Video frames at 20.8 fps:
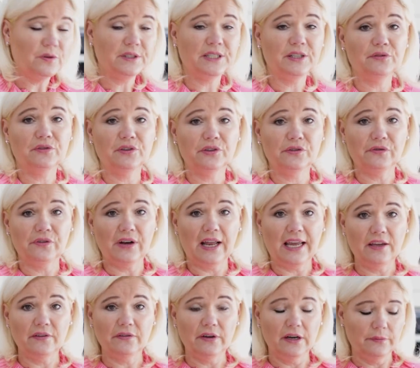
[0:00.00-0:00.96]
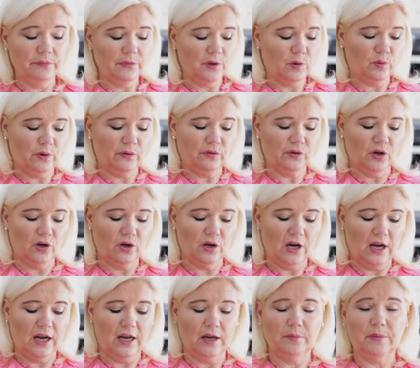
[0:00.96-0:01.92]
obviously for the flavour, we've
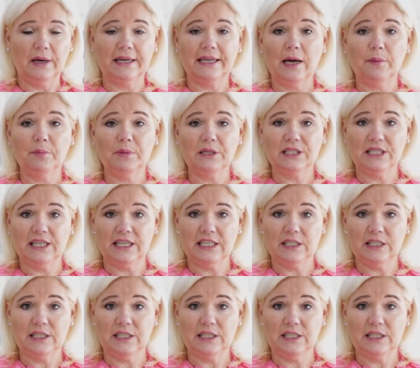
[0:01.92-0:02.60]
got a couple of